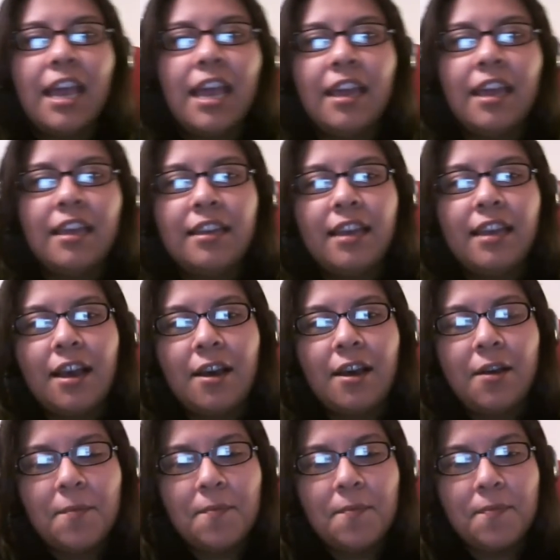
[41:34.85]
and
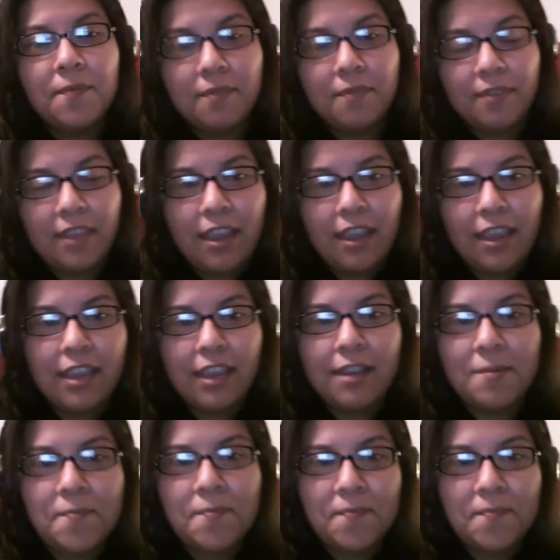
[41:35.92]
um, they